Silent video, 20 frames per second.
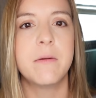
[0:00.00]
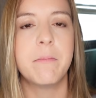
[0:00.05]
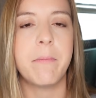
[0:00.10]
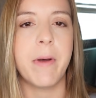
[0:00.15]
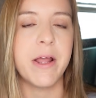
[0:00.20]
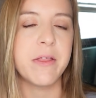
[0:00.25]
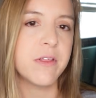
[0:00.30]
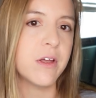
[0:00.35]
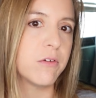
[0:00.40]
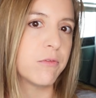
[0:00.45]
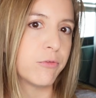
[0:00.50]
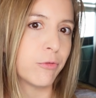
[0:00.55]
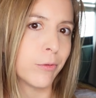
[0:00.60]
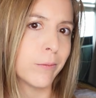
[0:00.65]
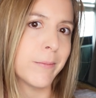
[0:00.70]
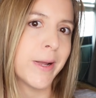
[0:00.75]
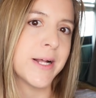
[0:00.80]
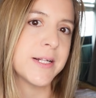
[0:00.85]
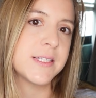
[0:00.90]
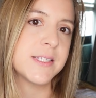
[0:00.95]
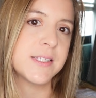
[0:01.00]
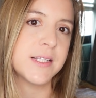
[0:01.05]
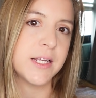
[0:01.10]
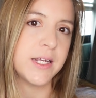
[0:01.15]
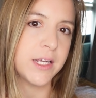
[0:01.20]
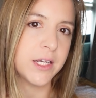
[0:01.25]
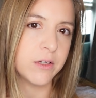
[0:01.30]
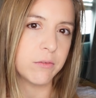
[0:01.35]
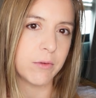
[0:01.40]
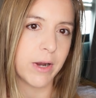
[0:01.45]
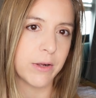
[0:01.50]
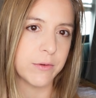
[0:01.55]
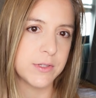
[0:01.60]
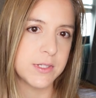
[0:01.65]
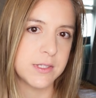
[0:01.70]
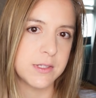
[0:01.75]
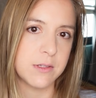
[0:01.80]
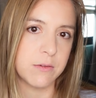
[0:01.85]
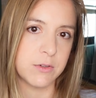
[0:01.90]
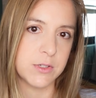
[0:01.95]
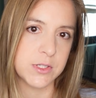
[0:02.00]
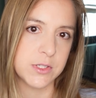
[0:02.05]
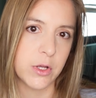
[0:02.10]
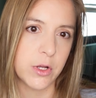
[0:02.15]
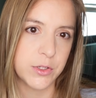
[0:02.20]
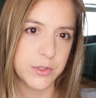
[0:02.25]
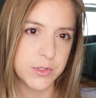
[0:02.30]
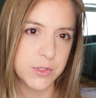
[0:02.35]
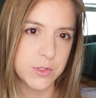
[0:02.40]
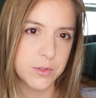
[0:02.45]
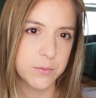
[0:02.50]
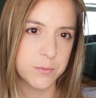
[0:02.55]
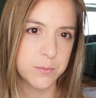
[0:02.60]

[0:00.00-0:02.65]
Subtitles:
Python formats, and routes the result.